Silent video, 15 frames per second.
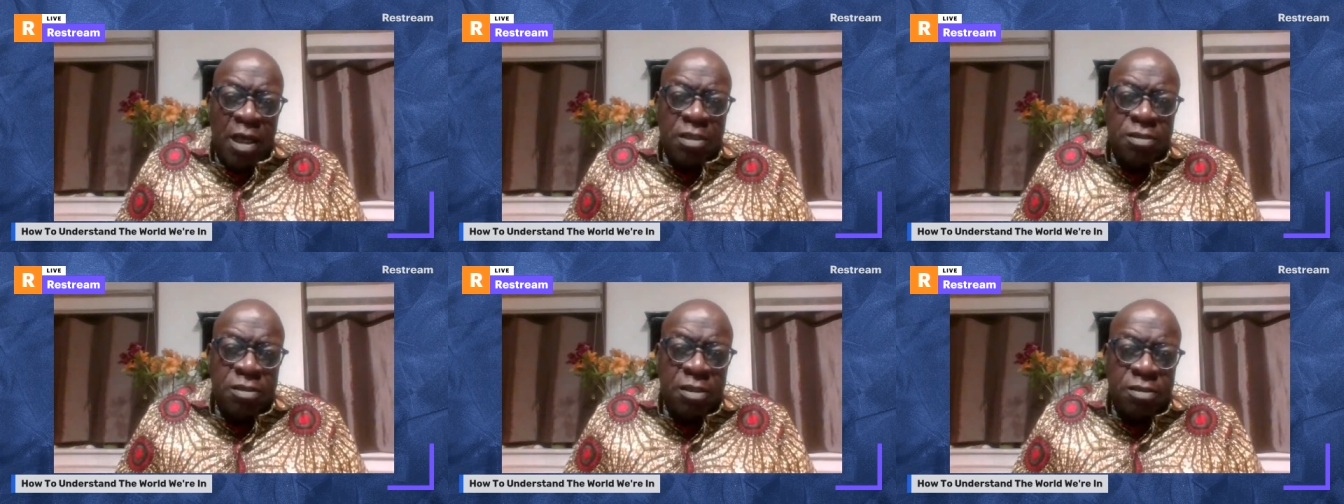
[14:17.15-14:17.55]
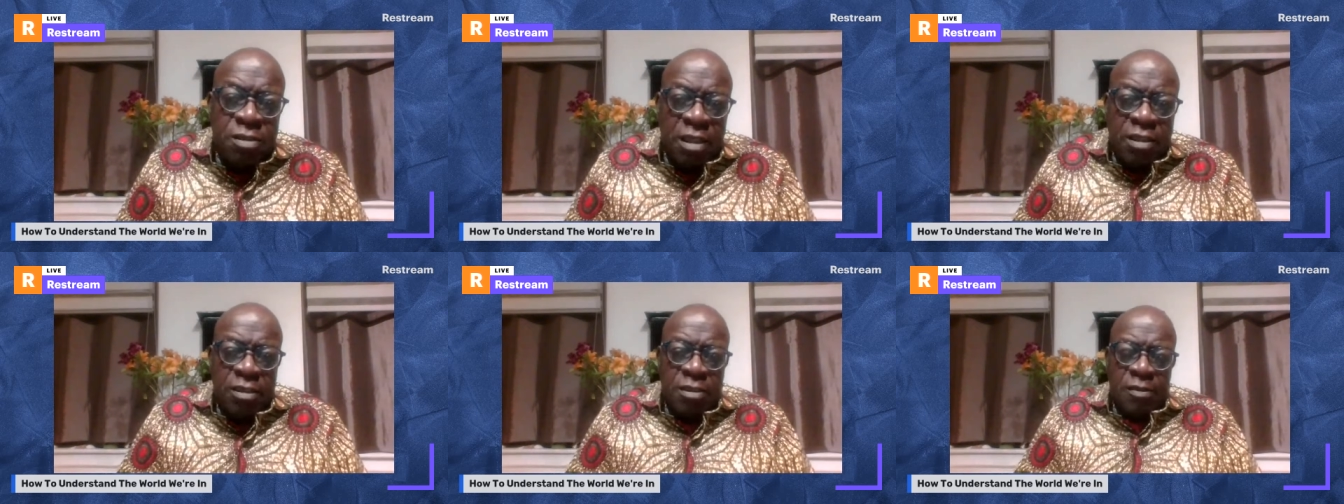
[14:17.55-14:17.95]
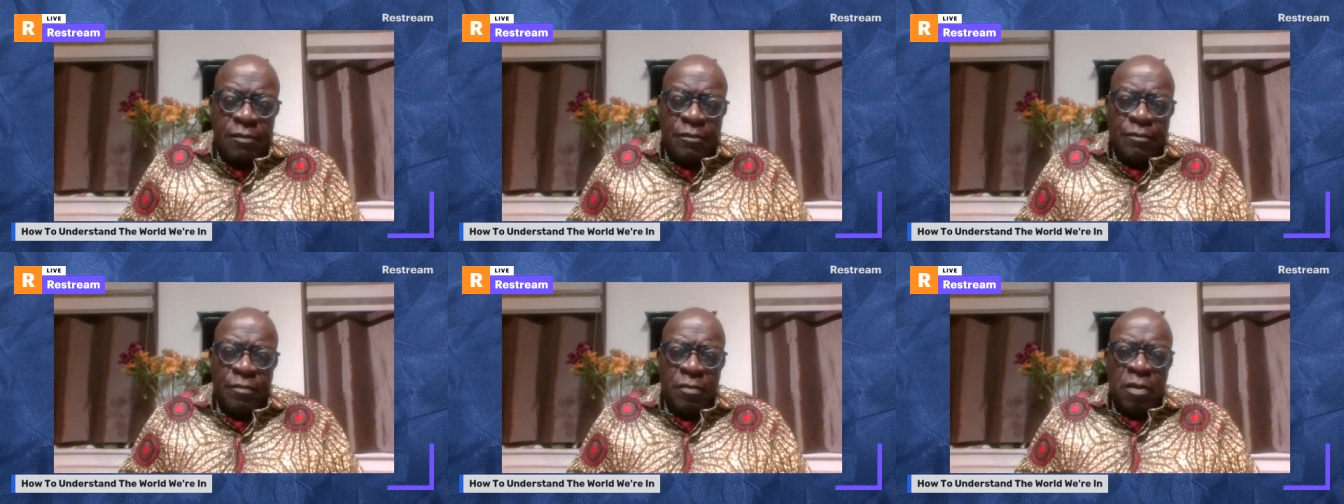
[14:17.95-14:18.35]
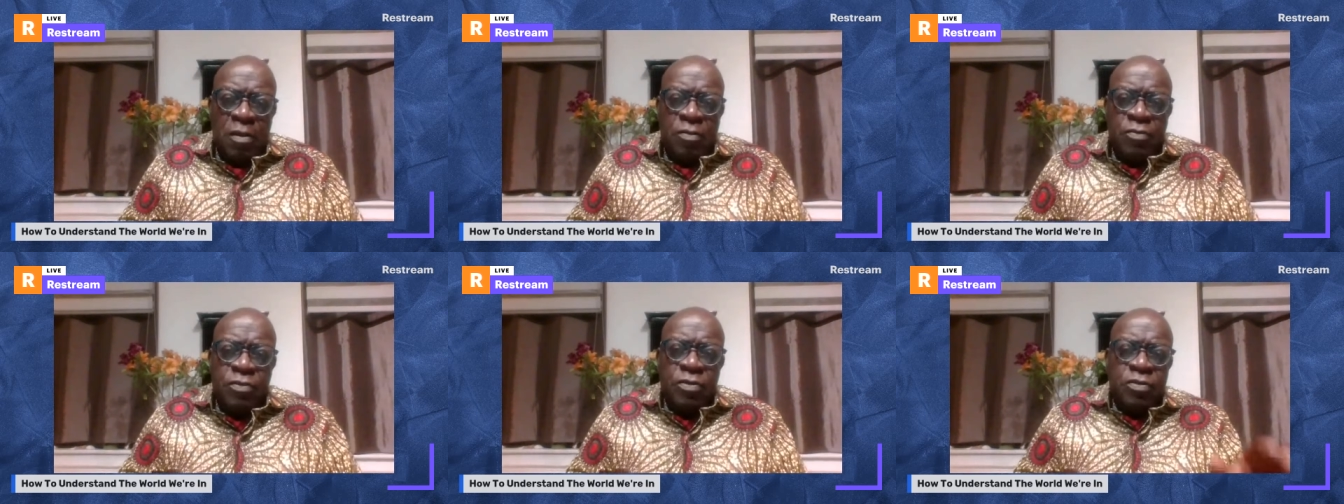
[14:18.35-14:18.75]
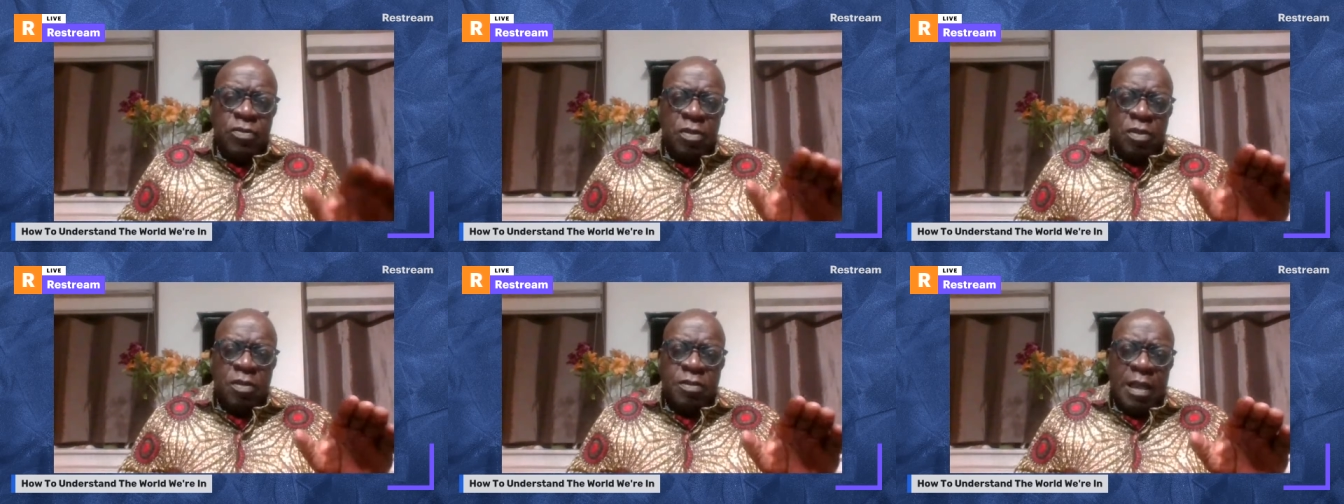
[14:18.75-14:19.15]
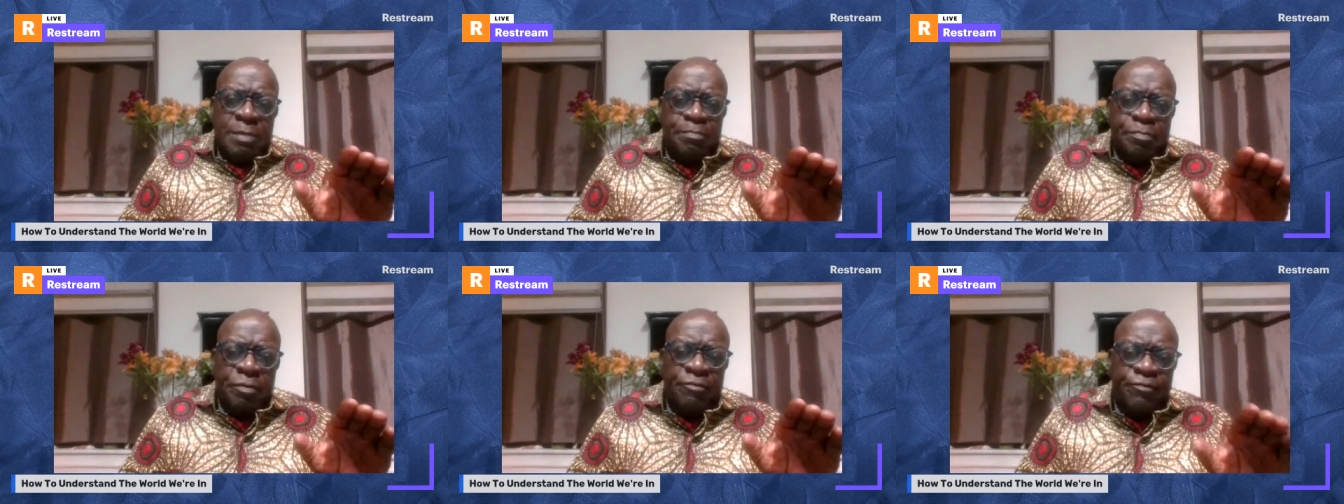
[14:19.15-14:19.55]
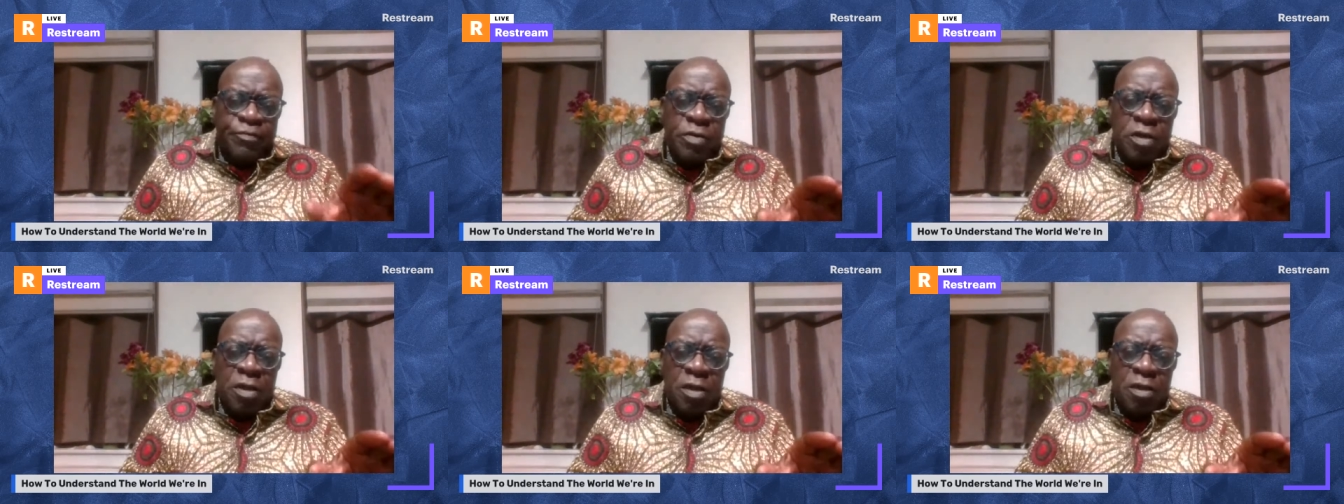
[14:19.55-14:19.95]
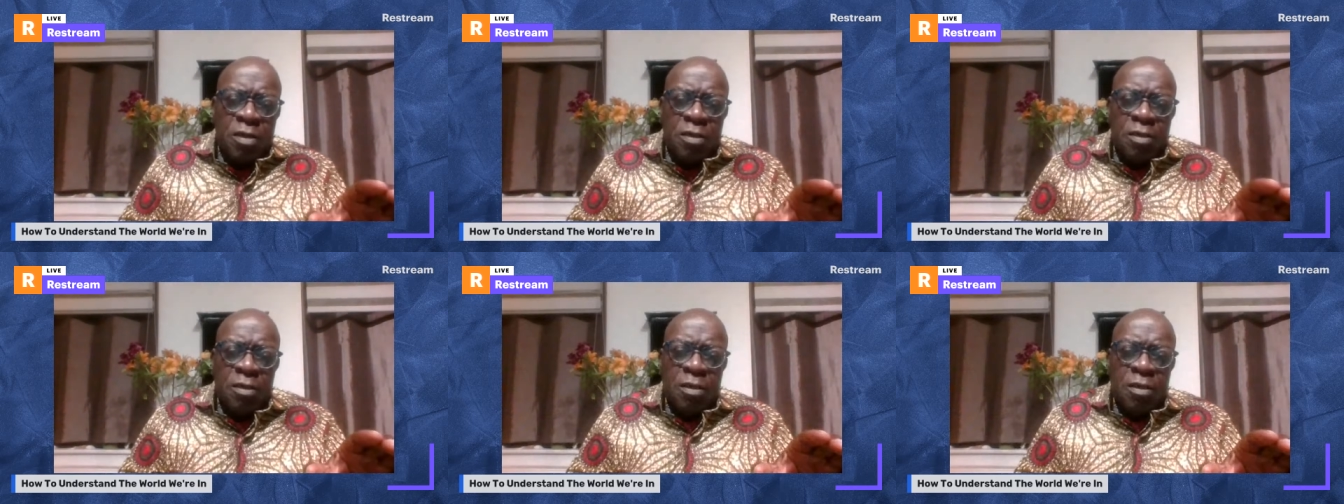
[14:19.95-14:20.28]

as to think that they prefer